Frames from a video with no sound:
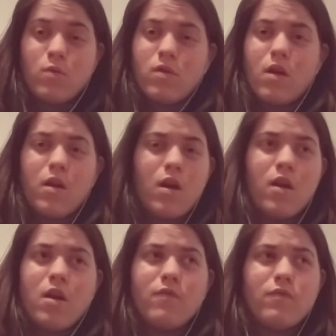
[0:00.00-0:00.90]
I
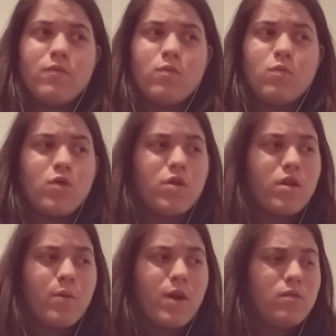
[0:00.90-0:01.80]
got off
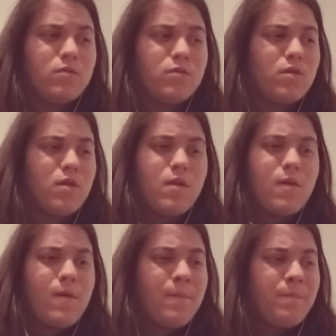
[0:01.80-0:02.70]
work around,
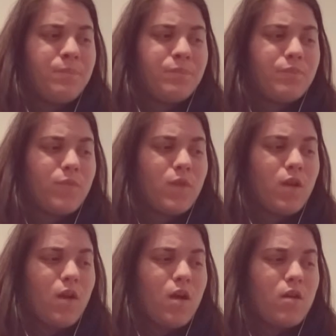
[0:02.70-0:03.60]

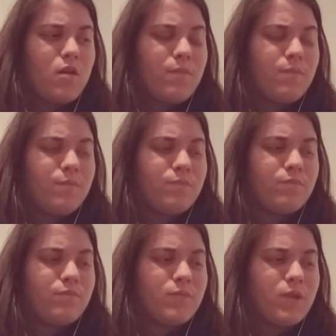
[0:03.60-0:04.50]
I
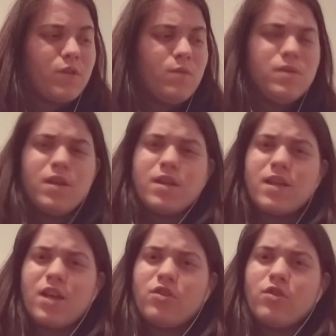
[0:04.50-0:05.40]
think it was like
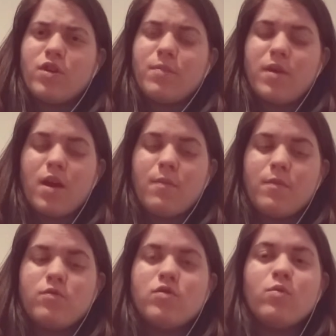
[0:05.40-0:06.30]
10:30 p.m.
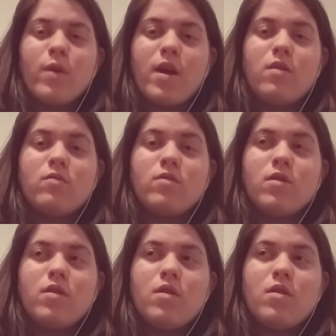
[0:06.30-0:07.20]
It was around
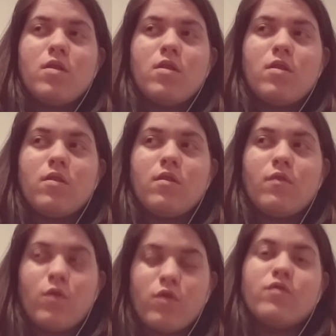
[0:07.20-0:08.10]

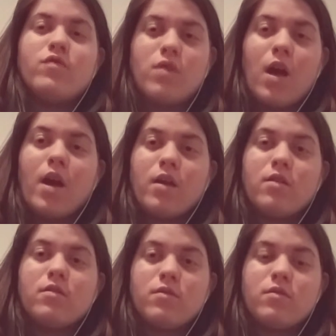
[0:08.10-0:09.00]
4th of July.
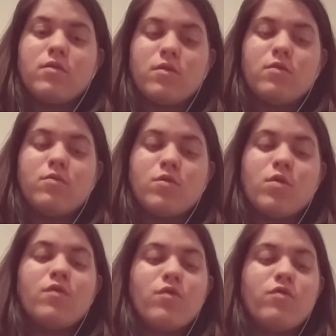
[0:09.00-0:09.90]
It was
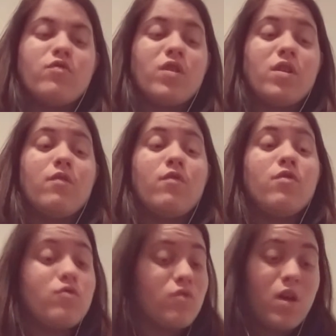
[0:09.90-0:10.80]
around 4th of July. Now,
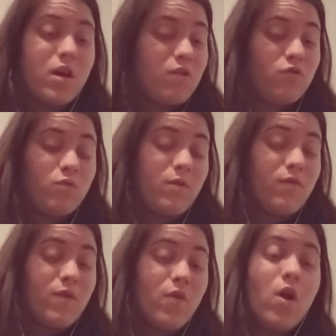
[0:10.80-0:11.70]
4th of July is one of my
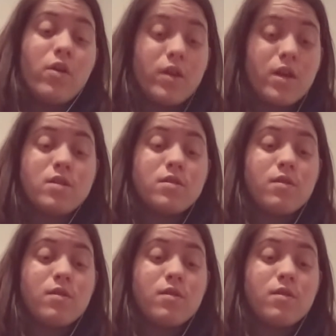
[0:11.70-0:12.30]
favorite holidays.